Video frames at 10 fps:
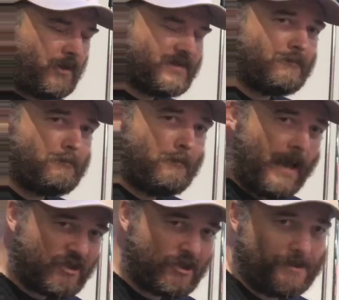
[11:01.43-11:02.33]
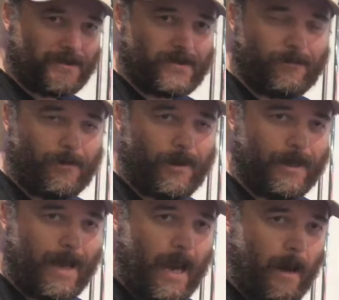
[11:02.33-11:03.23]
of matches, right, an
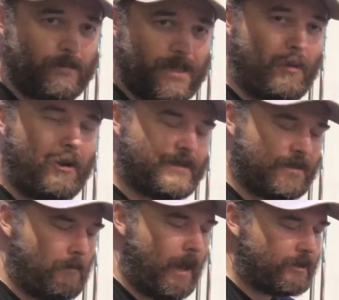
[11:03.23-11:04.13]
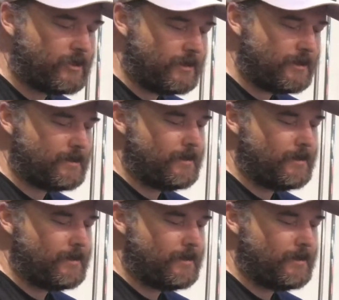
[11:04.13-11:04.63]
empty box of matches